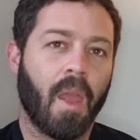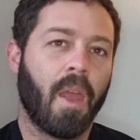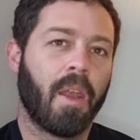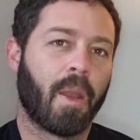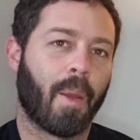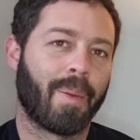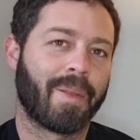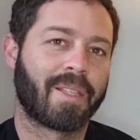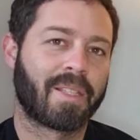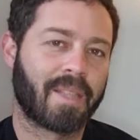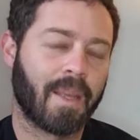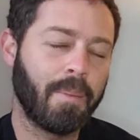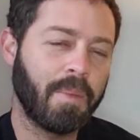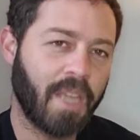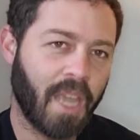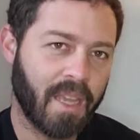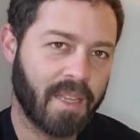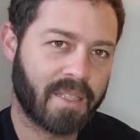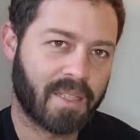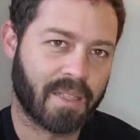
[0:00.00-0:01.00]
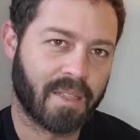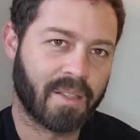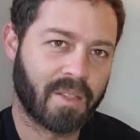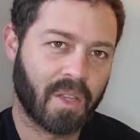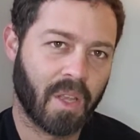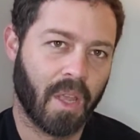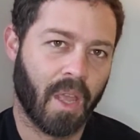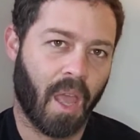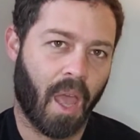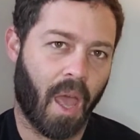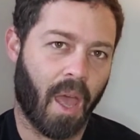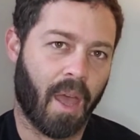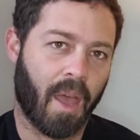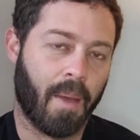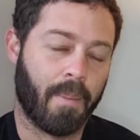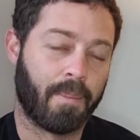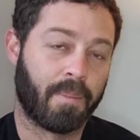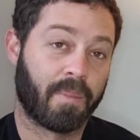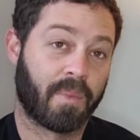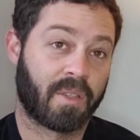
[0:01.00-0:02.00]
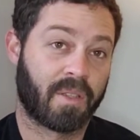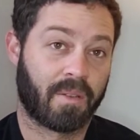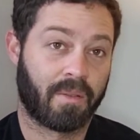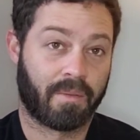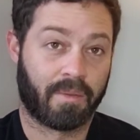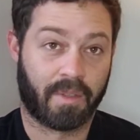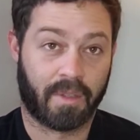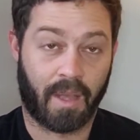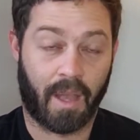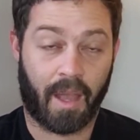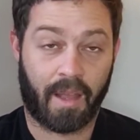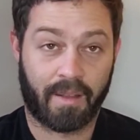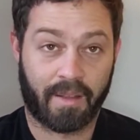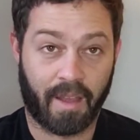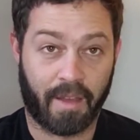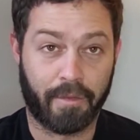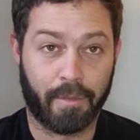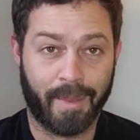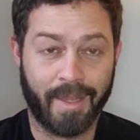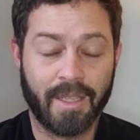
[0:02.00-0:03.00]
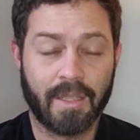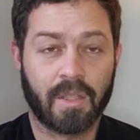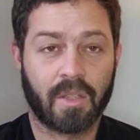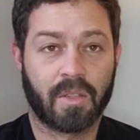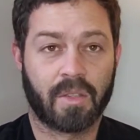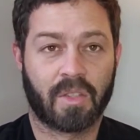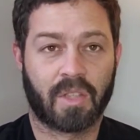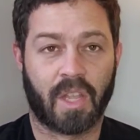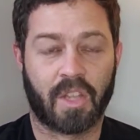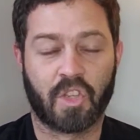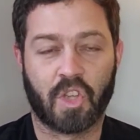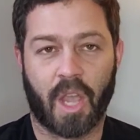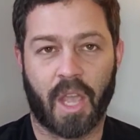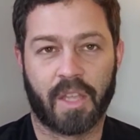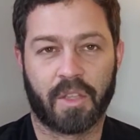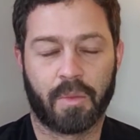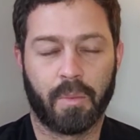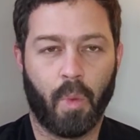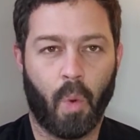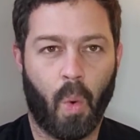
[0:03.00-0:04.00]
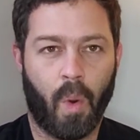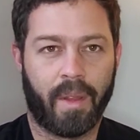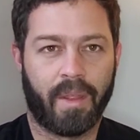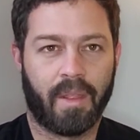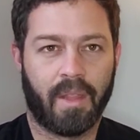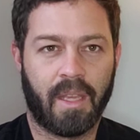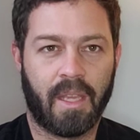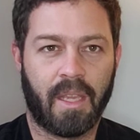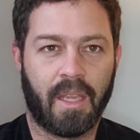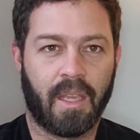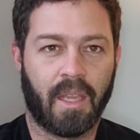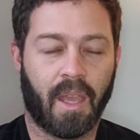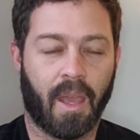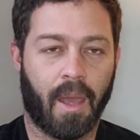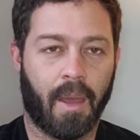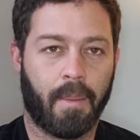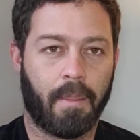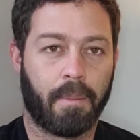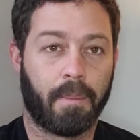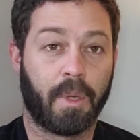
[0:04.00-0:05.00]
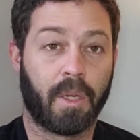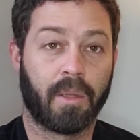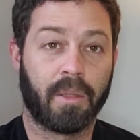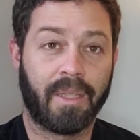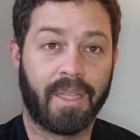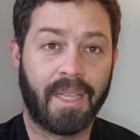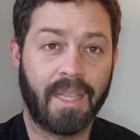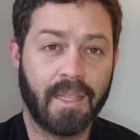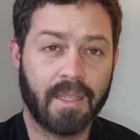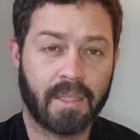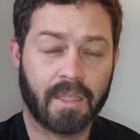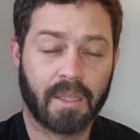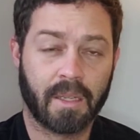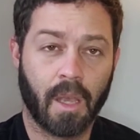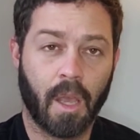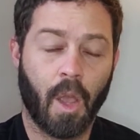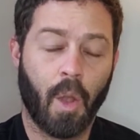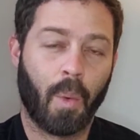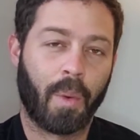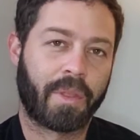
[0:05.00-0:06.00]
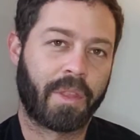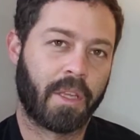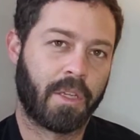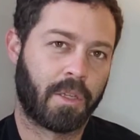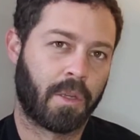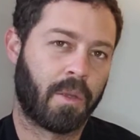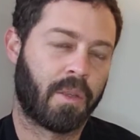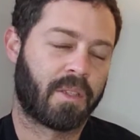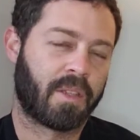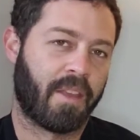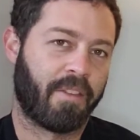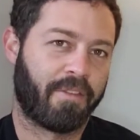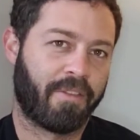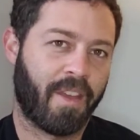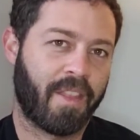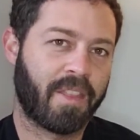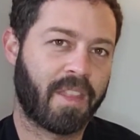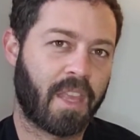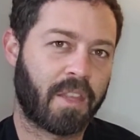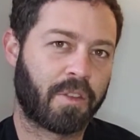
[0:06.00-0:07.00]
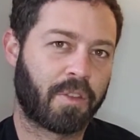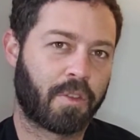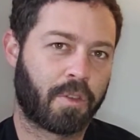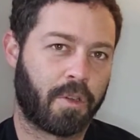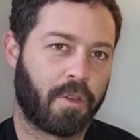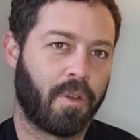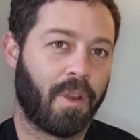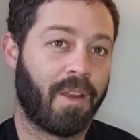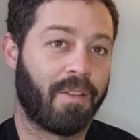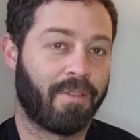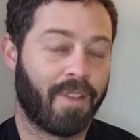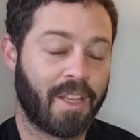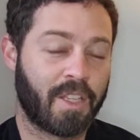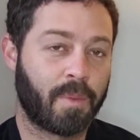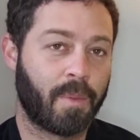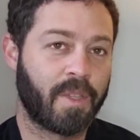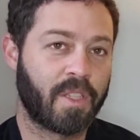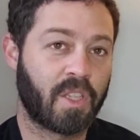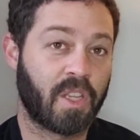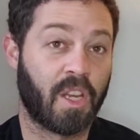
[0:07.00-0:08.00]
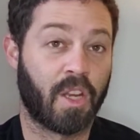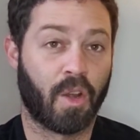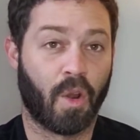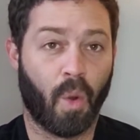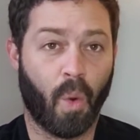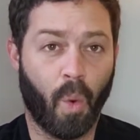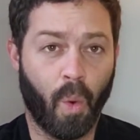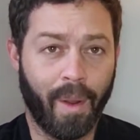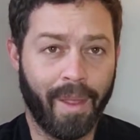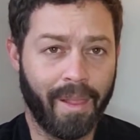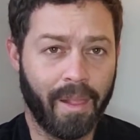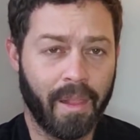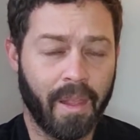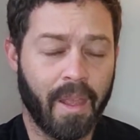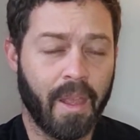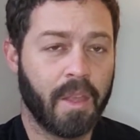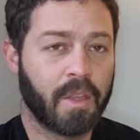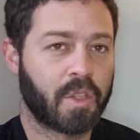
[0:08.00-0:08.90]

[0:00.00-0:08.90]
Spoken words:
Now, in some cases, governments, such as more in the Middle East, what they do is they fund that through investments in oil.